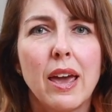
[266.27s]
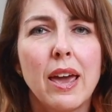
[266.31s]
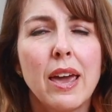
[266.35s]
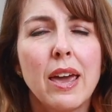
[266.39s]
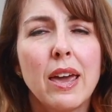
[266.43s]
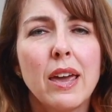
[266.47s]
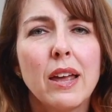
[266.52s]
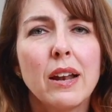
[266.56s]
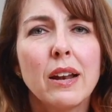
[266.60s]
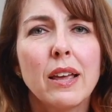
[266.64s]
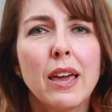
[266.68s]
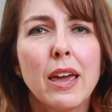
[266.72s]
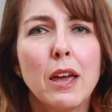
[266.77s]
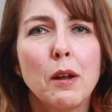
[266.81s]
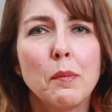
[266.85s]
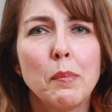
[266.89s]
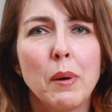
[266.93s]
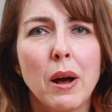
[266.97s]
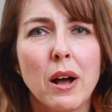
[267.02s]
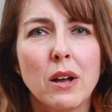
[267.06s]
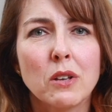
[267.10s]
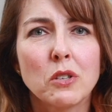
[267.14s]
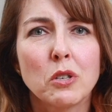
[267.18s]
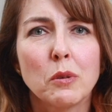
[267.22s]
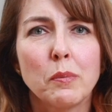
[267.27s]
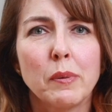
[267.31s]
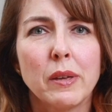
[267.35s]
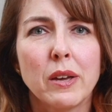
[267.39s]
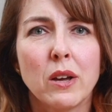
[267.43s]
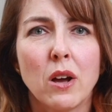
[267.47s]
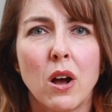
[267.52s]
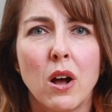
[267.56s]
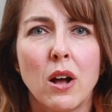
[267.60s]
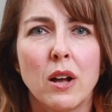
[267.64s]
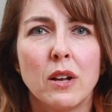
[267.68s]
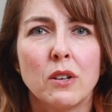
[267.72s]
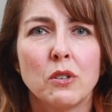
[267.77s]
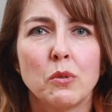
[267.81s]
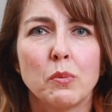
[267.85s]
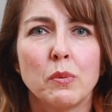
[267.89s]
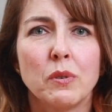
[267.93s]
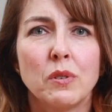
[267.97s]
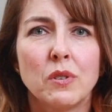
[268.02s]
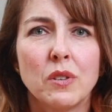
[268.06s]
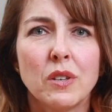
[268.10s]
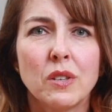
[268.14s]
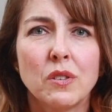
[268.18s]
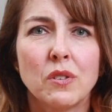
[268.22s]
and can possibly cause
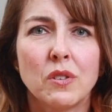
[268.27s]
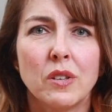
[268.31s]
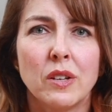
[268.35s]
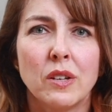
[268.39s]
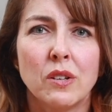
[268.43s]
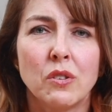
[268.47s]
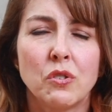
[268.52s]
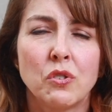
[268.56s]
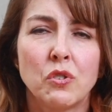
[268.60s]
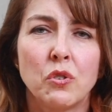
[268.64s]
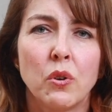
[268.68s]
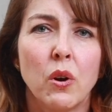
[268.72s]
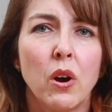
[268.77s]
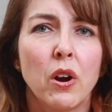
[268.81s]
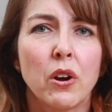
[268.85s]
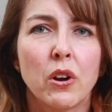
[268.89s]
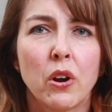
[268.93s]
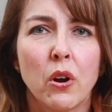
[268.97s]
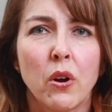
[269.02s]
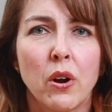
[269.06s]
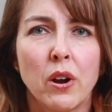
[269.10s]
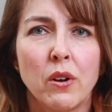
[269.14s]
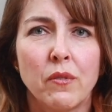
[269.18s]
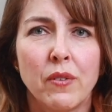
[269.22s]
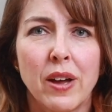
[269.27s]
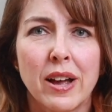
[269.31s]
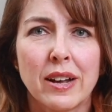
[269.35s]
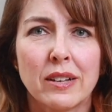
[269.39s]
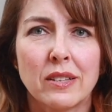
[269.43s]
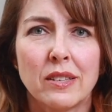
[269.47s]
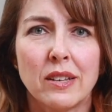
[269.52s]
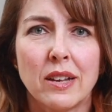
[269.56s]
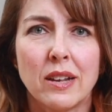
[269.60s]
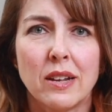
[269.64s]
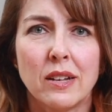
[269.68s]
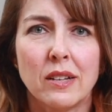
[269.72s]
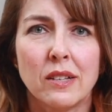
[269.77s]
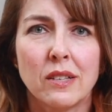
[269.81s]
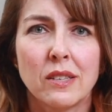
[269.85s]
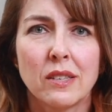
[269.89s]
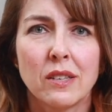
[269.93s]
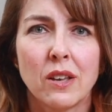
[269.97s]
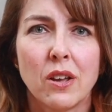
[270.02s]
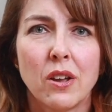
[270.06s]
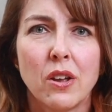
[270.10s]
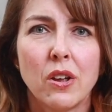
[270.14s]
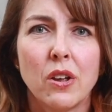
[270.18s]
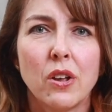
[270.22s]
resistance to our current vaccines.